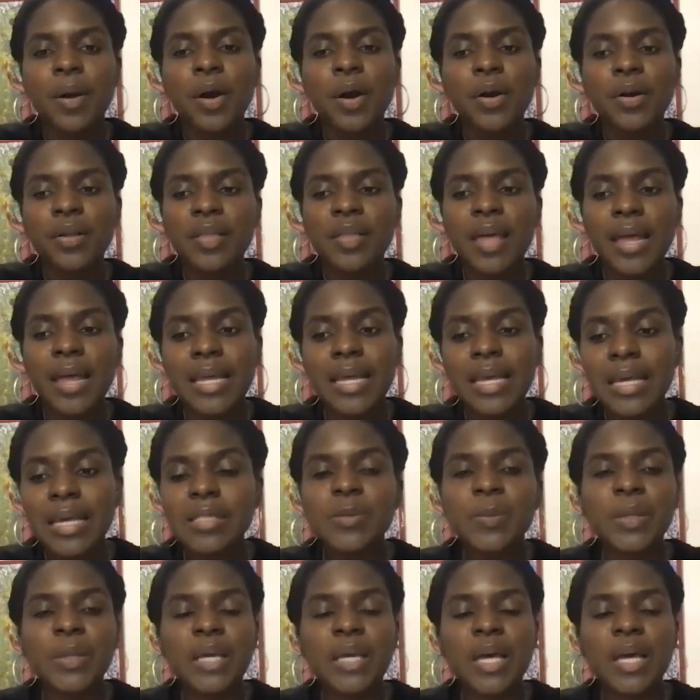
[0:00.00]
And part of
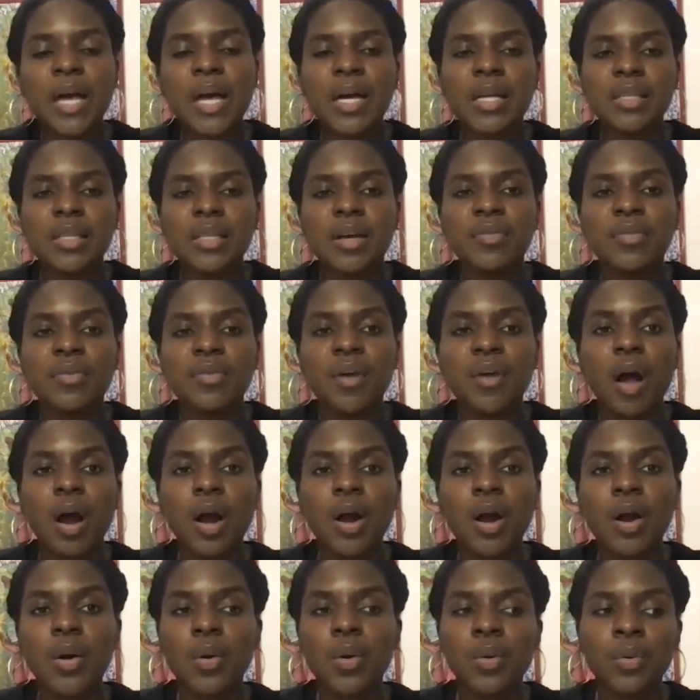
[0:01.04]
that is because of
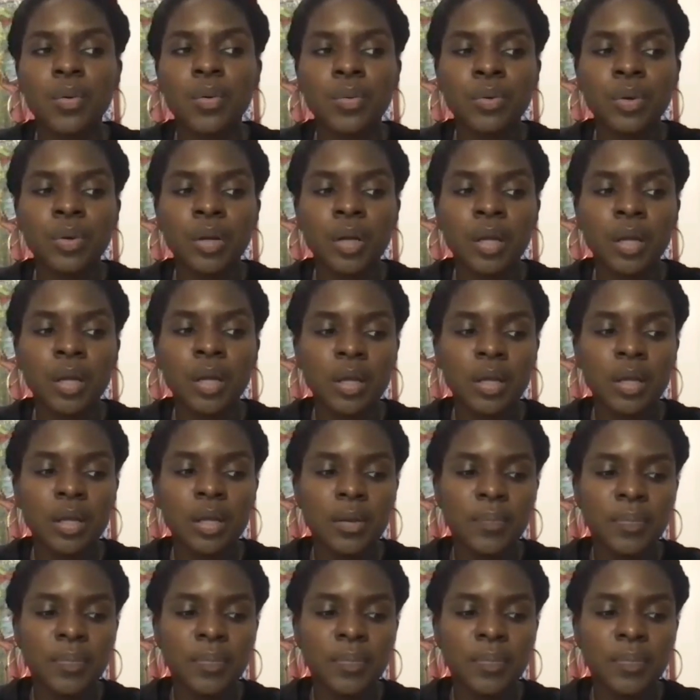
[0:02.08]
our own